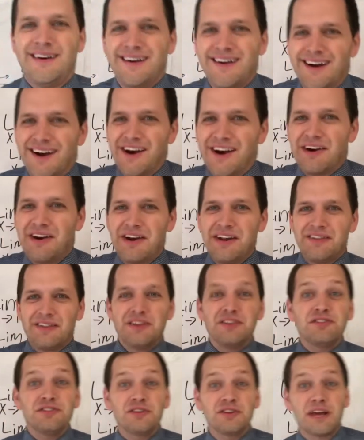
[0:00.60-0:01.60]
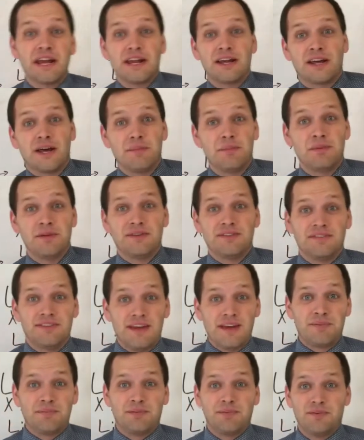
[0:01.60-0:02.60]
All right, let's look at a couple
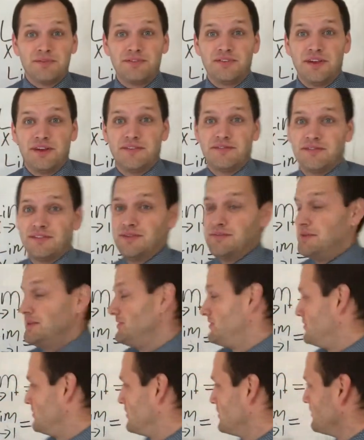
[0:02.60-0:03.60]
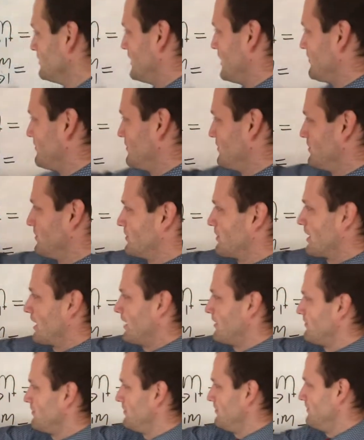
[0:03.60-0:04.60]
examples of limits. So here we have a little graph.